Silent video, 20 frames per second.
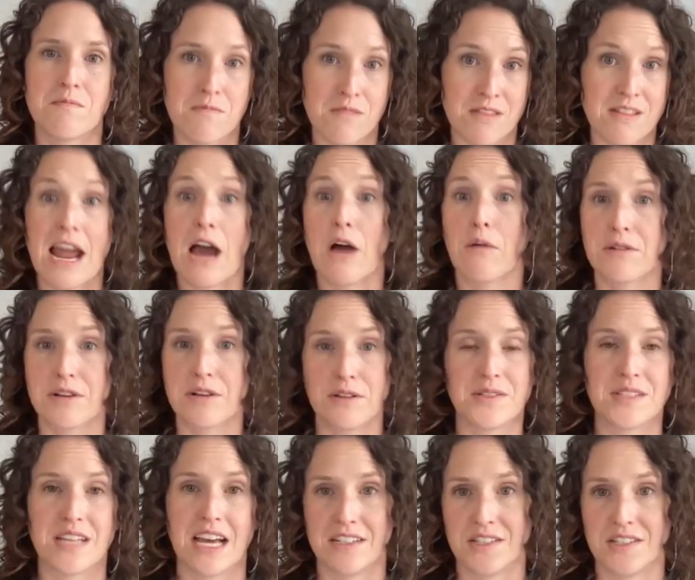now produce
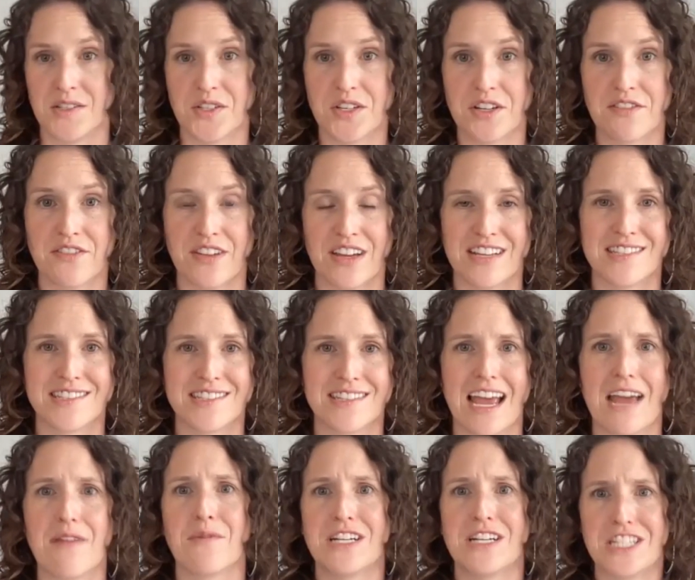that to surface
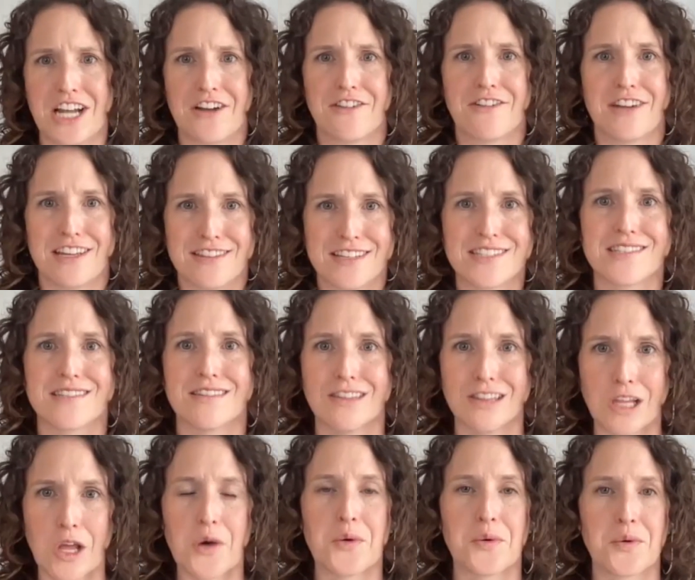and we generate this
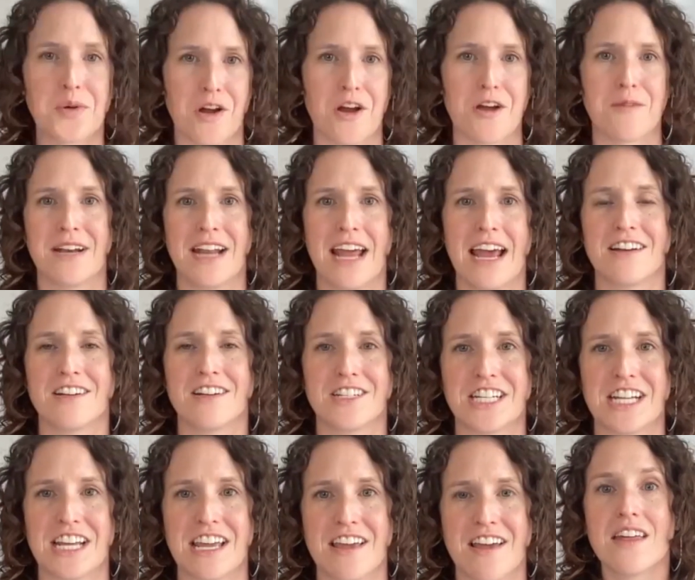low carbon
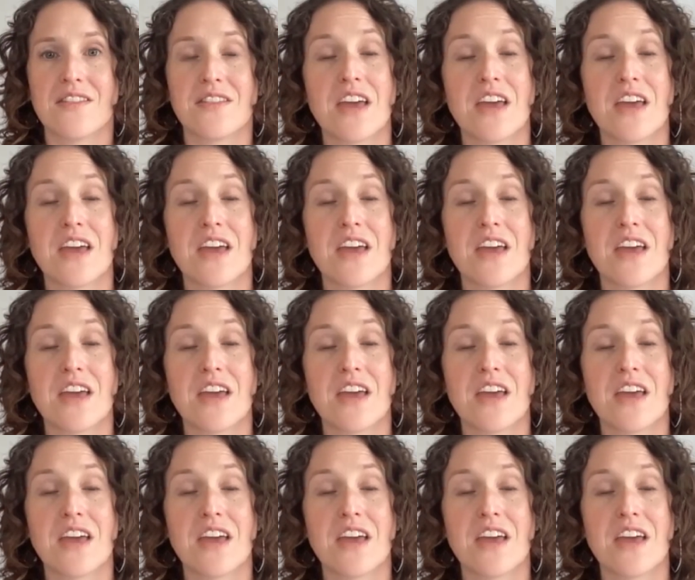energy.